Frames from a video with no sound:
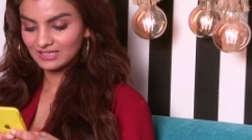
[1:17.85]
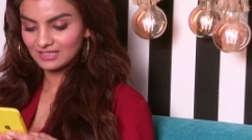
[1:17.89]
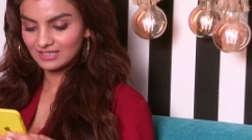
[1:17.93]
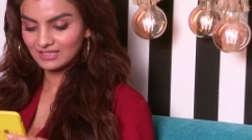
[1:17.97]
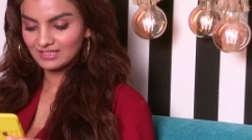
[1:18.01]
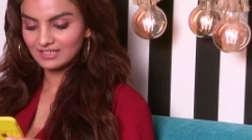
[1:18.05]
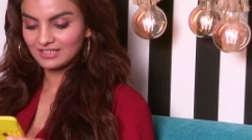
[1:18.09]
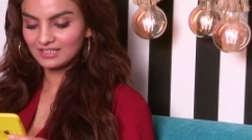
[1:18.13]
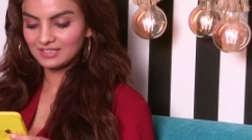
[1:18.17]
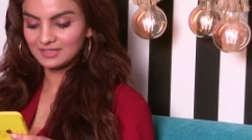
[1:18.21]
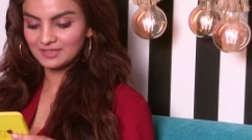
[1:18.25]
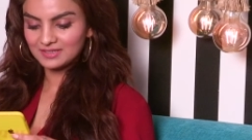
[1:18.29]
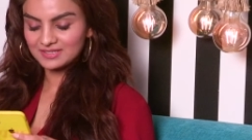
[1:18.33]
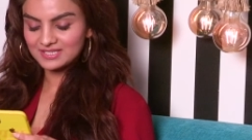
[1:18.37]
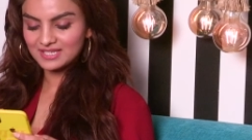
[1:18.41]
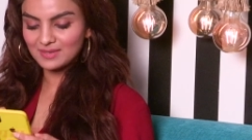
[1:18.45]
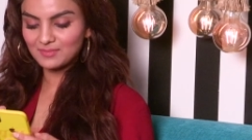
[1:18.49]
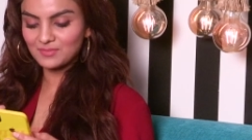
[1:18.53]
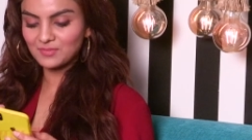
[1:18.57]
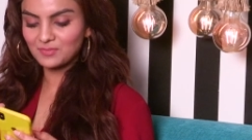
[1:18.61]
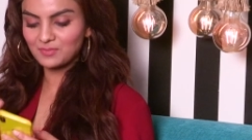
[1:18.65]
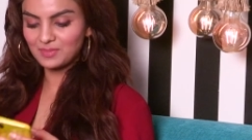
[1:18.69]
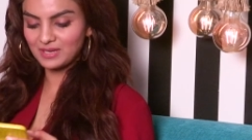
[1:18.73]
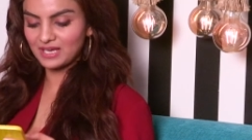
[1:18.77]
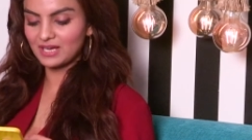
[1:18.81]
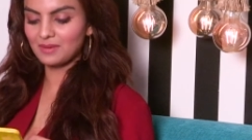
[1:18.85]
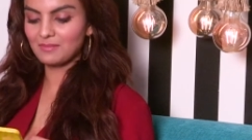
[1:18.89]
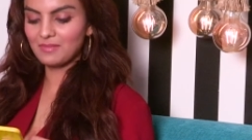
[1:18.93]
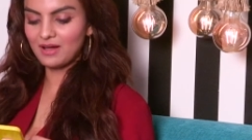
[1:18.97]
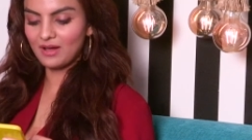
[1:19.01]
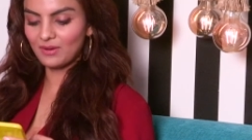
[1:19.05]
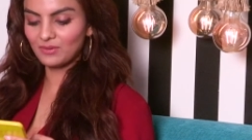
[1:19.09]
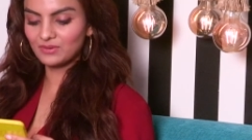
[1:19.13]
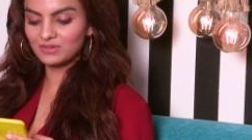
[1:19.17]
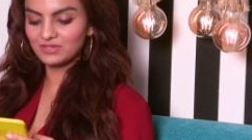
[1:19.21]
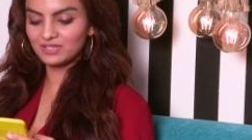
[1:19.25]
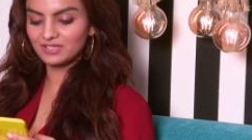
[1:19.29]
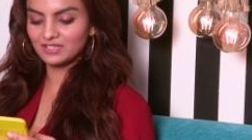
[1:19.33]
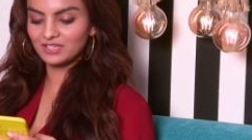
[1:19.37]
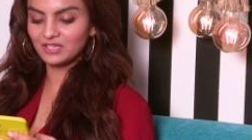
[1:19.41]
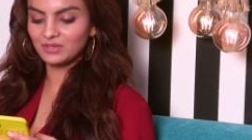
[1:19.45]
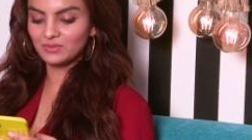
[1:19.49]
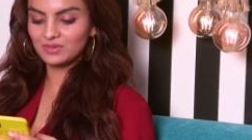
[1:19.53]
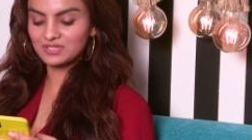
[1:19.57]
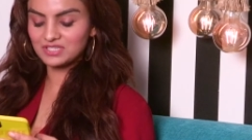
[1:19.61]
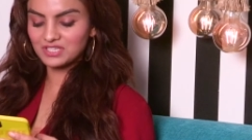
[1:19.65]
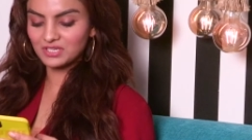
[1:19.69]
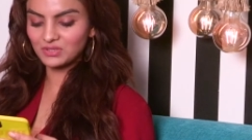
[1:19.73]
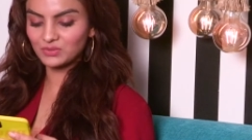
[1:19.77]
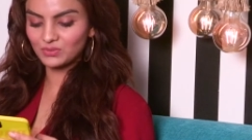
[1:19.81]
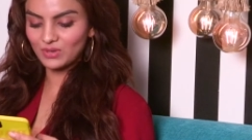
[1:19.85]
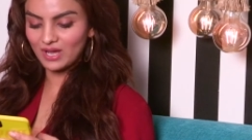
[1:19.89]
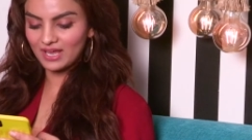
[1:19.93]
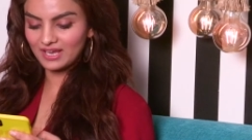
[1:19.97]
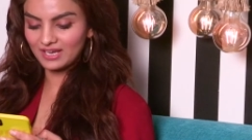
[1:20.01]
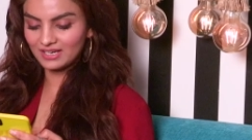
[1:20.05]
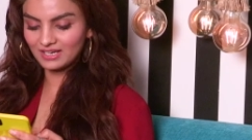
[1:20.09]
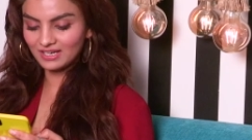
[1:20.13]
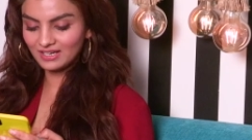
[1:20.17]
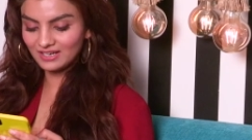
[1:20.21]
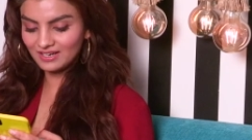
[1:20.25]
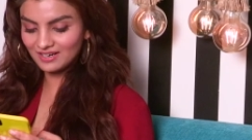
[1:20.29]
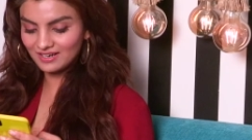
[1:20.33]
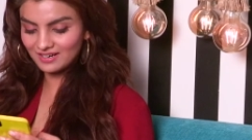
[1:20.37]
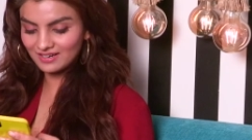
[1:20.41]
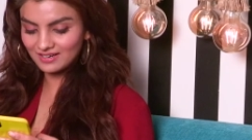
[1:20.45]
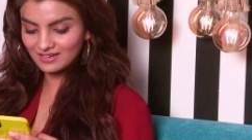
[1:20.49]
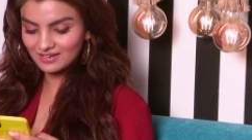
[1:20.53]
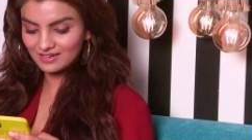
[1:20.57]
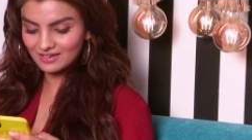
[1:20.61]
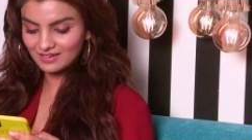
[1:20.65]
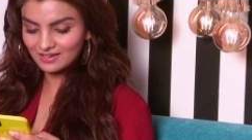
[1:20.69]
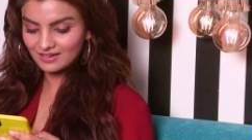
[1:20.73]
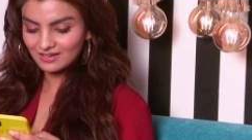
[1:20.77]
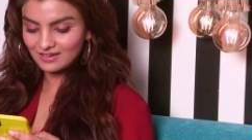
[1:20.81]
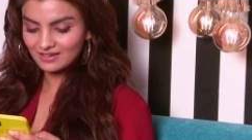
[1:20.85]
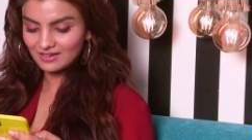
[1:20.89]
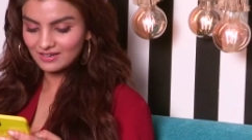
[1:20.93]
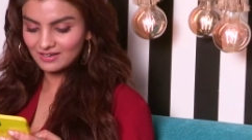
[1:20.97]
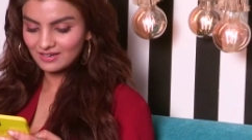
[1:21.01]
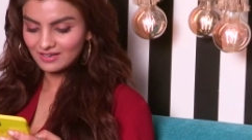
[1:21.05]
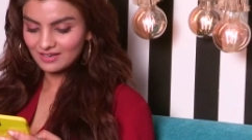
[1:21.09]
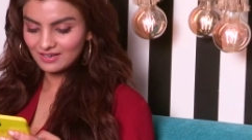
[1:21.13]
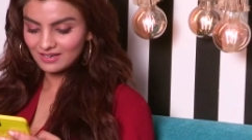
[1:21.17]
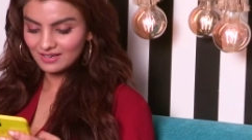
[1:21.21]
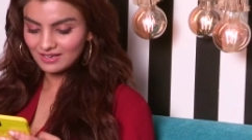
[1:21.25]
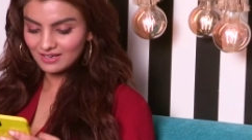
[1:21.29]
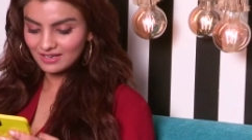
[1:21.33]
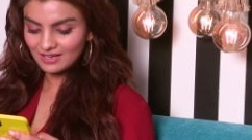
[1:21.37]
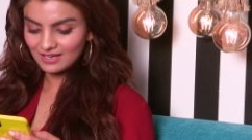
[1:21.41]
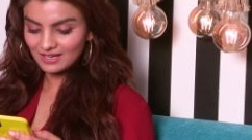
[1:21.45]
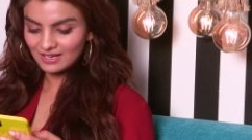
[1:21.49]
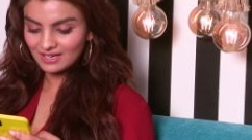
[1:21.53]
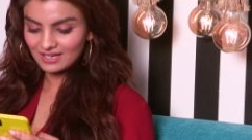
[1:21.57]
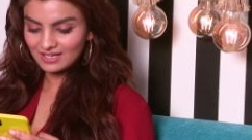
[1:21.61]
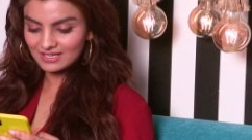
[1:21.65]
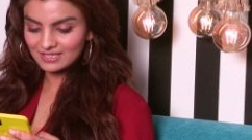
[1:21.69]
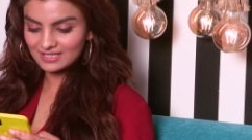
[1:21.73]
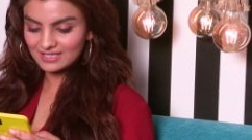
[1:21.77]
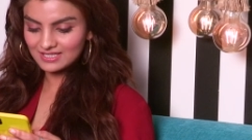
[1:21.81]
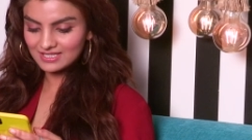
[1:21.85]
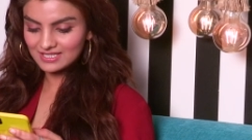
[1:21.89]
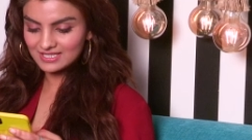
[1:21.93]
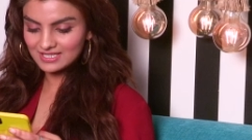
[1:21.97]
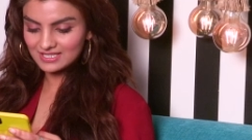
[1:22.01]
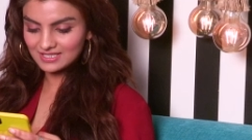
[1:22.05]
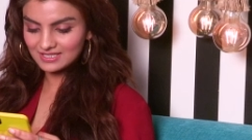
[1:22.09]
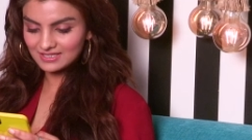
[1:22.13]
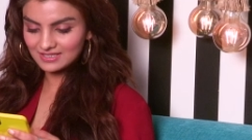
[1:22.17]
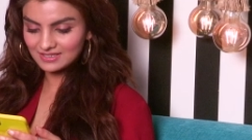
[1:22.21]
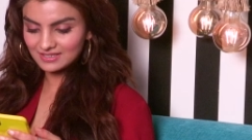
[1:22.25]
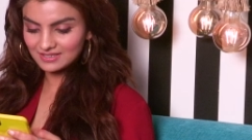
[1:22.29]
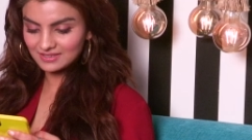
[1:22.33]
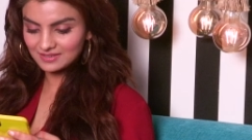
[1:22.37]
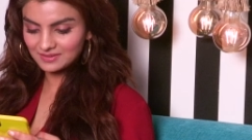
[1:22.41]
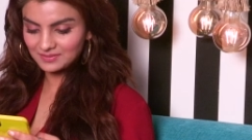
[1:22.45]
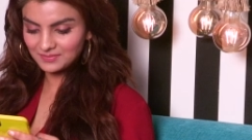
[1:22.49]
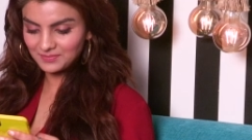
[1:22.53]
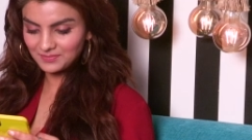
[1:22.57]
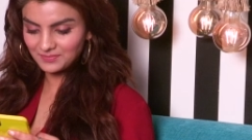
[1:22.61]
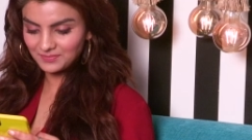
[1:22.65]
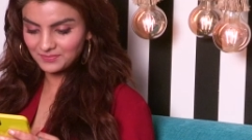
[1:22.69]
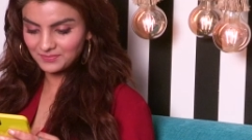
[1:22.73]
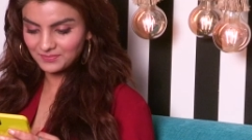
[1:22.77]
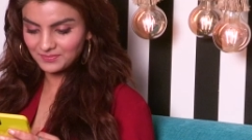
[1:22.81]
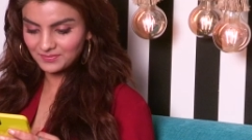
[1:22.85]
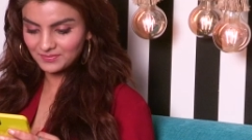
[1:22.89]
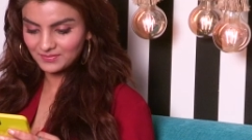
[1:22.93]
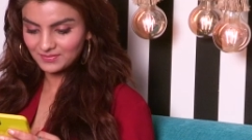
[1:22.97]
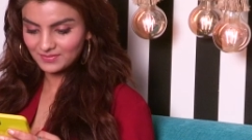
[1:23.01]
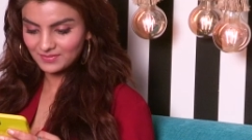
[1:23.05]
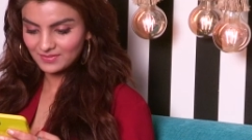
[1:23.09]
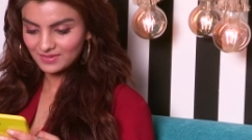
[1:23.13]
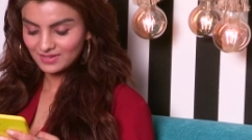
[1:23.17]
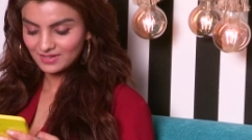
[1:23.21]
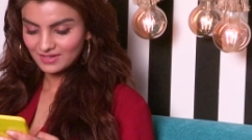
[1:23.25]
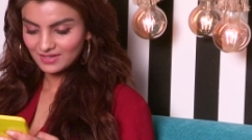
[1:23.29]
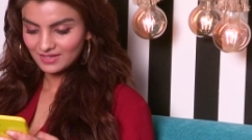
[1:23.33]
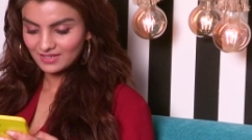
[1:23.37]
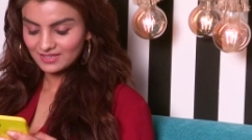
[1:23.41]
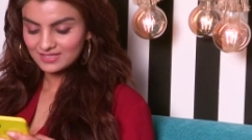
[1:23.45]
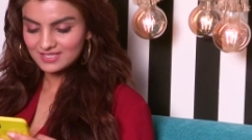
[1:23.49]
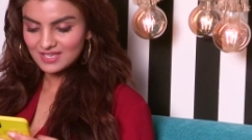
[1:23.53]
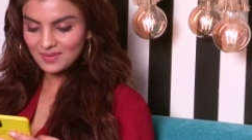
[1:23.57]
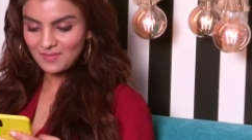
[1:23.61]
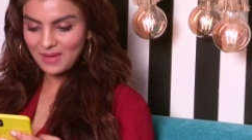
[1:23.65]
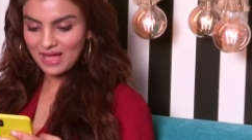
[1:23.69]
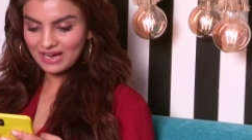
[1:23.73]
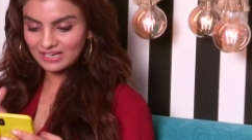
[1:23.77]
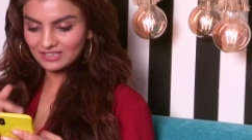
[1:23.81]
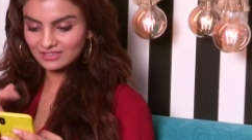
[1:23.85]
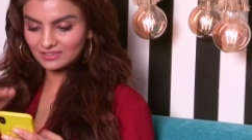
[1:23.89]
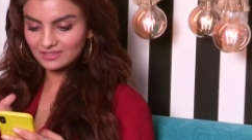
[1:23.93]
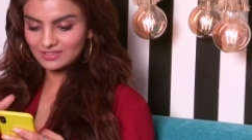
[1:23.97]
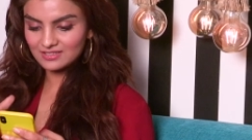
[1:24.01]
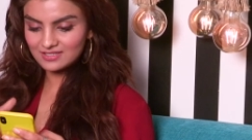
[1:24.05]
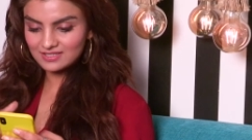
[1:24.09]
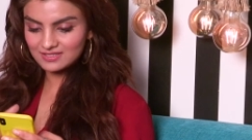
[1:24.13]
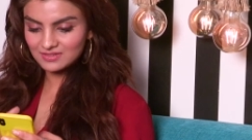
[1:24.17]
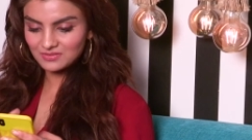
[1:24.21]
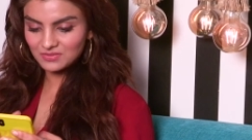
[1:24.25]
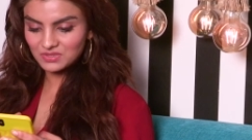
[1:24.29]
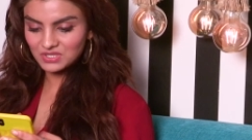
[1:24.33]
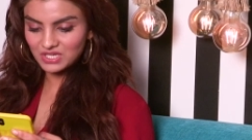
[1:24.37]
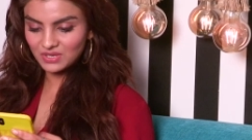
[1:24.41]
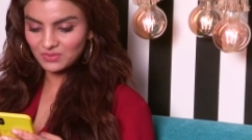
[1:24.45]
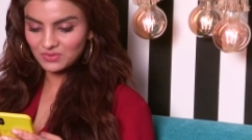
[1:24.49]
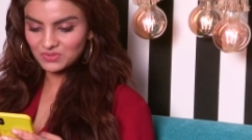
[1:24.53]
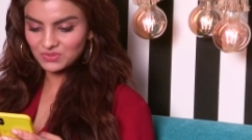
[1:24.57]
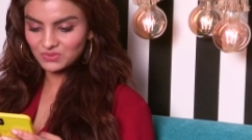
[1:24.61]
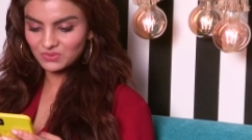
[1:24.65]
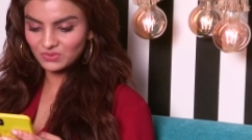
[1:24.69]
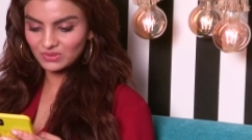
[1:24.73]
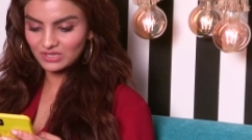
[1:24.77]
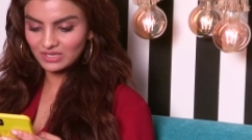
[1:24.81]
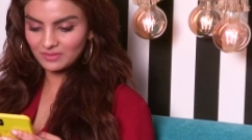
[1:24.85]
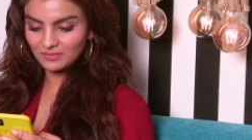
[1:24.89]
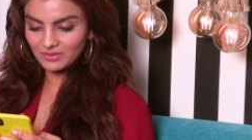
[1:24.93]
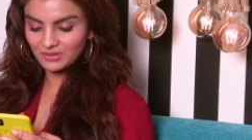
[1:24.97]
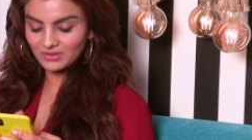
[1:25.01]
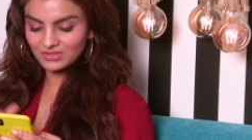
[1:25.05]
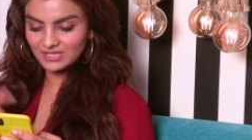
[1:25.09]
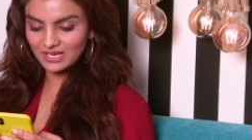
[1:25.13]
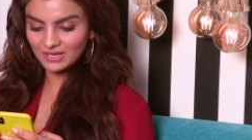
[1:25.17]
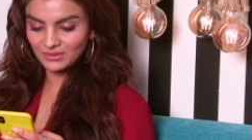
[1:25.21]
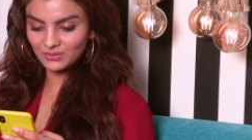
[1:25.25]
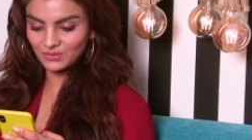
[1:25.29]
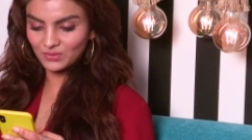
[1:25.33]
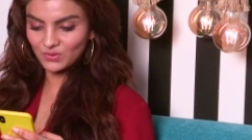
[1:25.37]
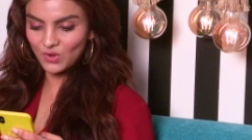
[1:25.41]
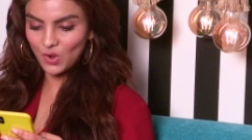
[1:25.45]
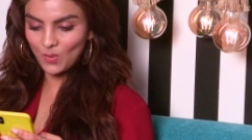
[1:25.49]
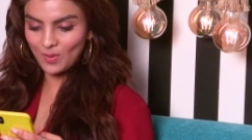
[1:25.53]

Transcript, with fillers: uh some big amount in USD to INR and uh, some actors which I was googling because I don't know